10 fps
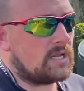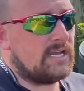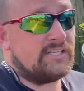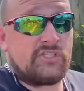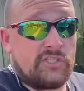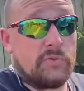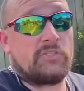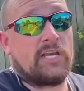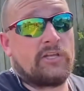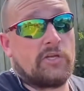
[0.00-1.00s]
is
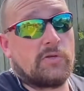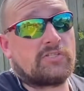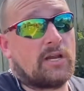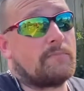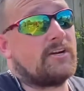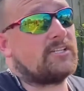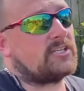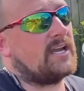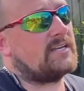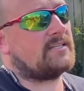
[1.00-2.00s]
hugely
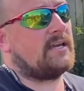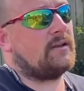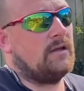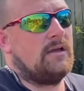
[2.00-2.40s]
appreciated,